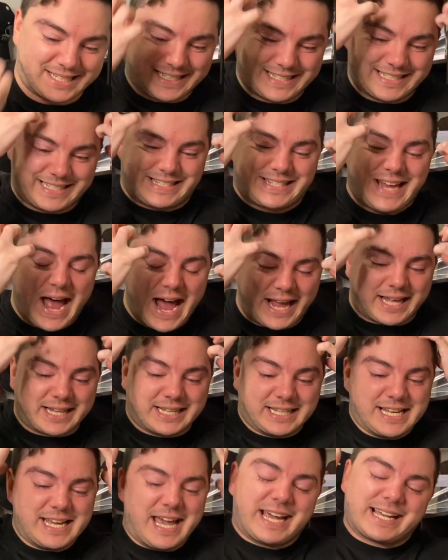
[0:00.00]

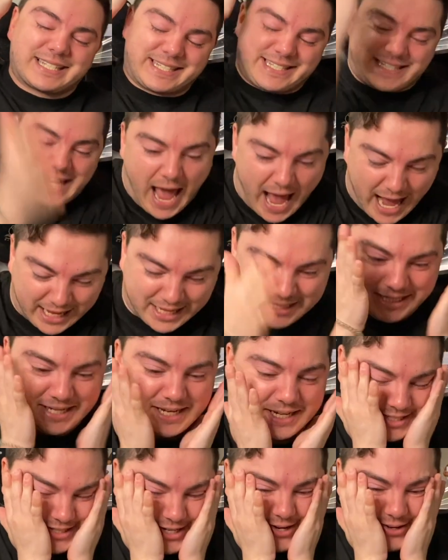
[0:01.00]
Exactly!
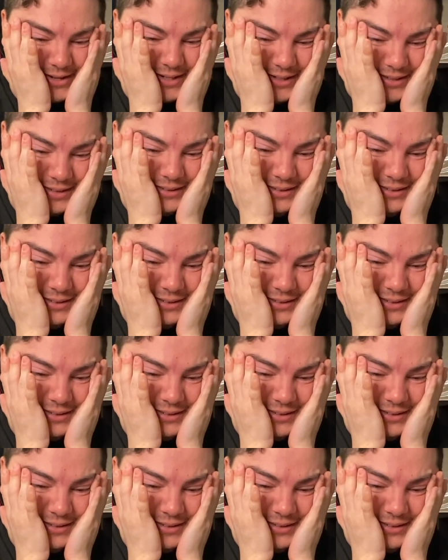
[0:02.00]
Exactly! Sorry.